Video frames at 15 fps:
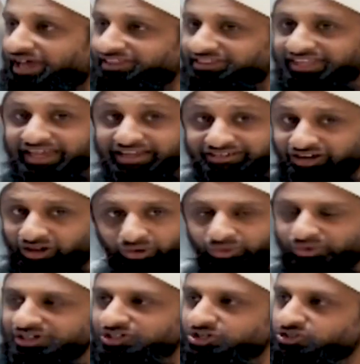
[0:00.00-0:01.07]
and then not
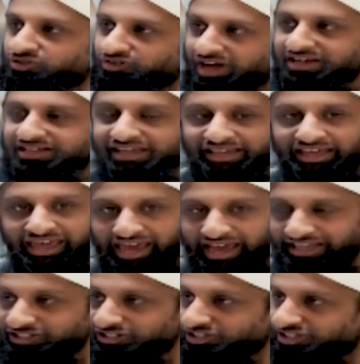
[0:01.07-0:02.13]
only just raiding
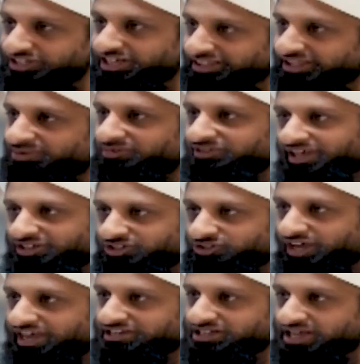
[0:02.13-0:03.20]
and seeing them in that
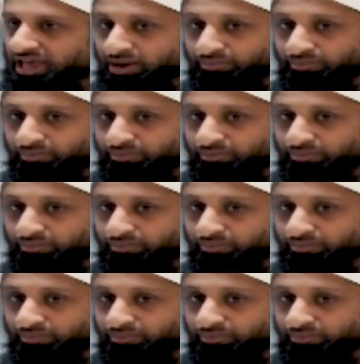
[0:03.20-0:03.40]
state,